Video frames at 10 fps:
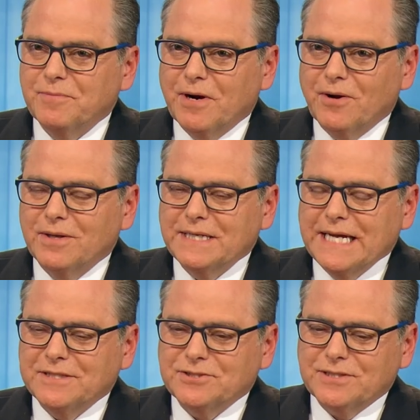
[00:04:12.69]
of Maryland
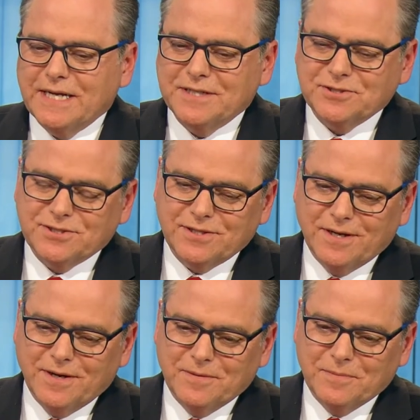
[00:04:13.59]
has
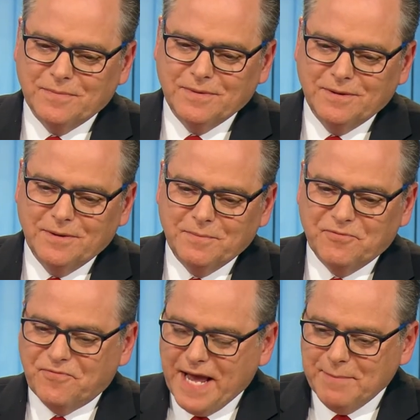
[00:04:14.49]

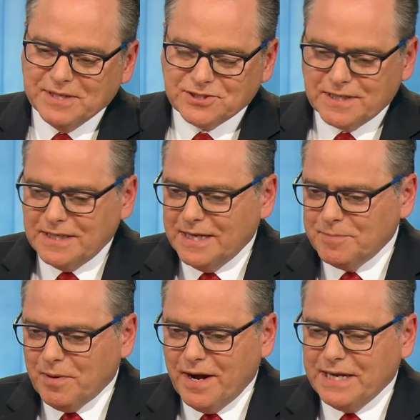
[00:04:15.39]
been famous
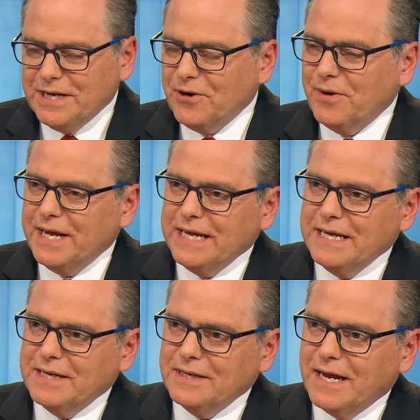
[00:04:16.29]
and pioneering
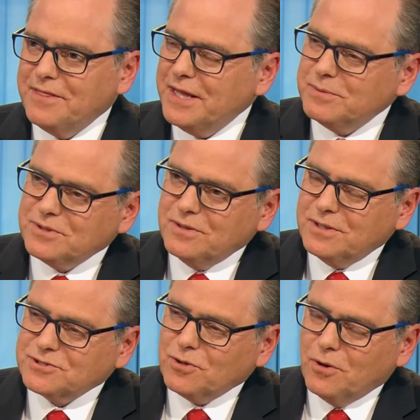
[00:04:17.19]
in, I think what
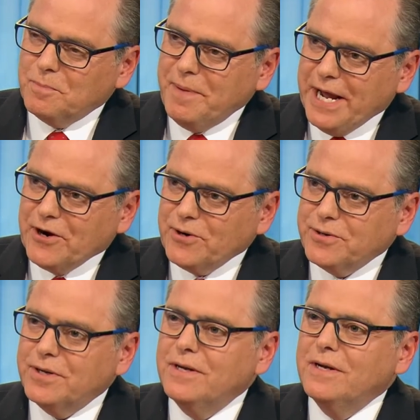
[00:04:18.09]
it's called,
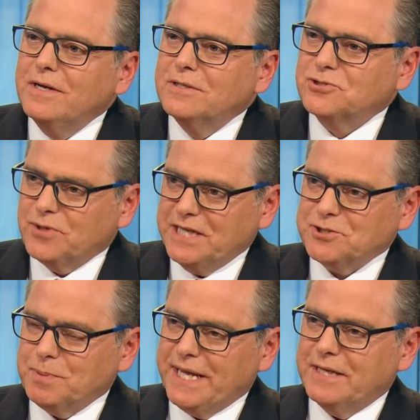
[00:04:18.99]
paired
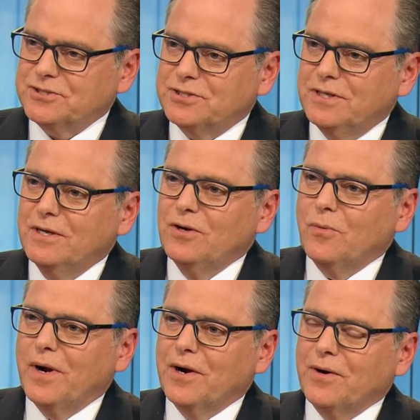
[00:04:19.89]
transplants,
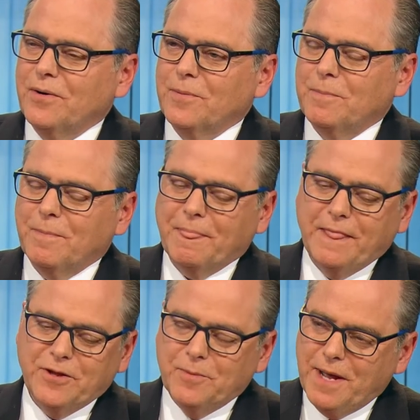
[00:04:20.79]
where
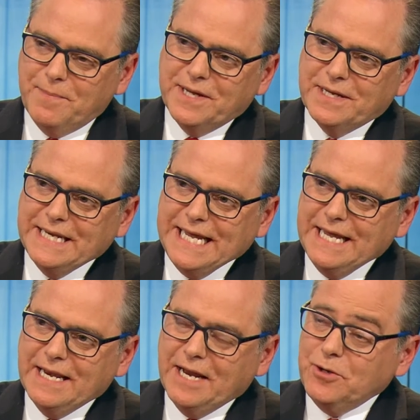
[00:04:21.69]
you may be in
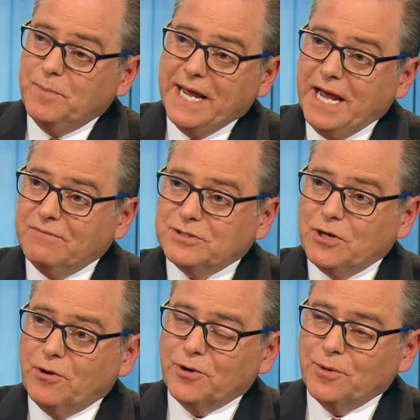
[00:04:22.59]
need and you may have a
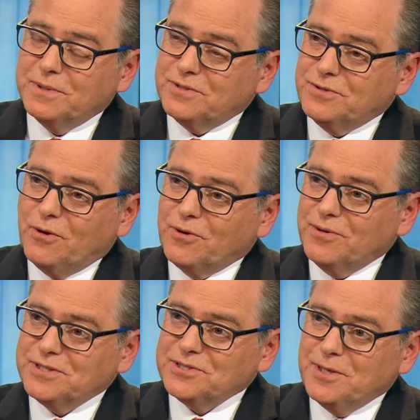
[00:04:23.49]
donor, but the
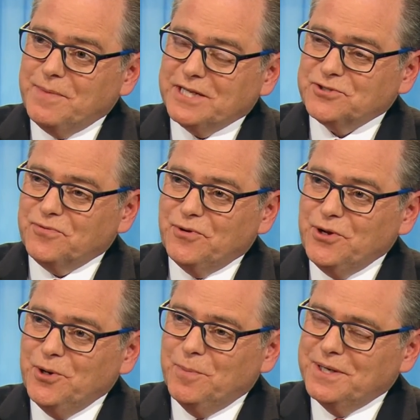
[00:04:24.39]
donor isn't a match for
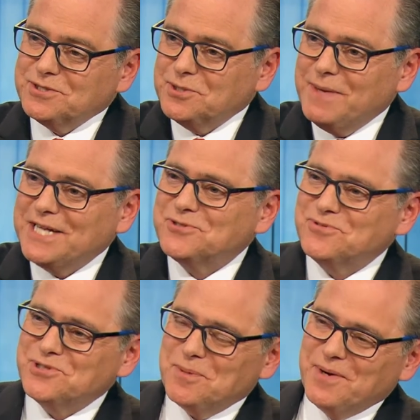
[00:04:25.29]
you, but it's a match
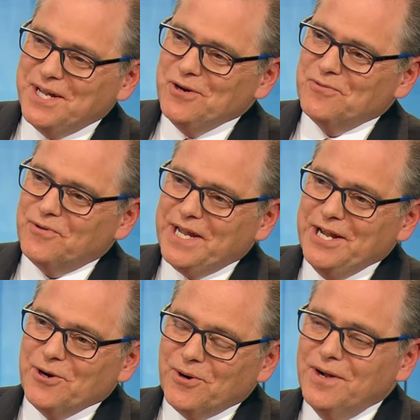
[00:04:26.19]
for somebody over
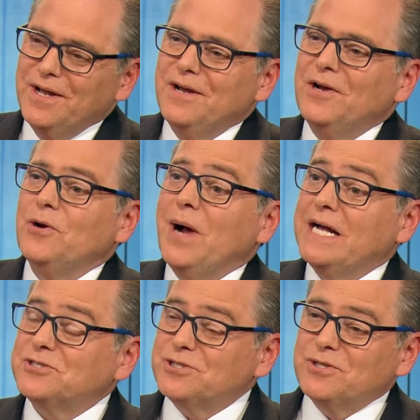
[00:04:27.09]
here. Yes. Who
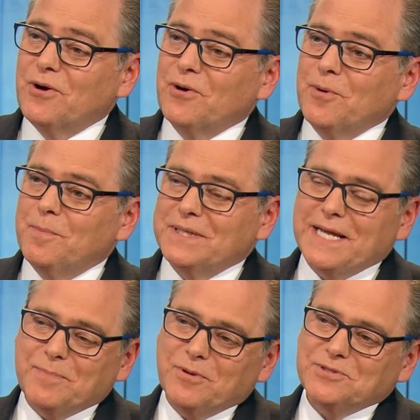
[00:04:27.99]
has a donor, but
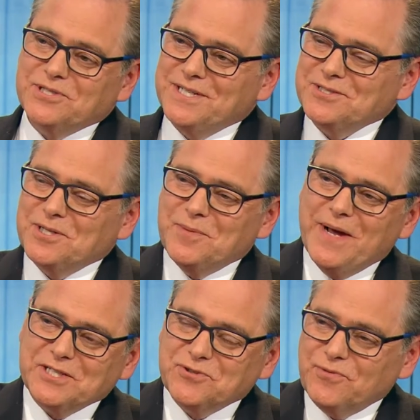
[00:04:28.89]
that person isn't a
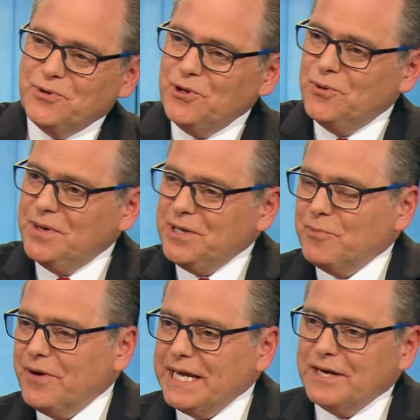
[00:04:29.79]
match for you, and you
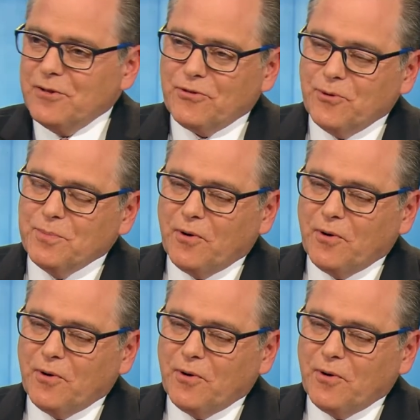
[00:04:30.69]
bring in a third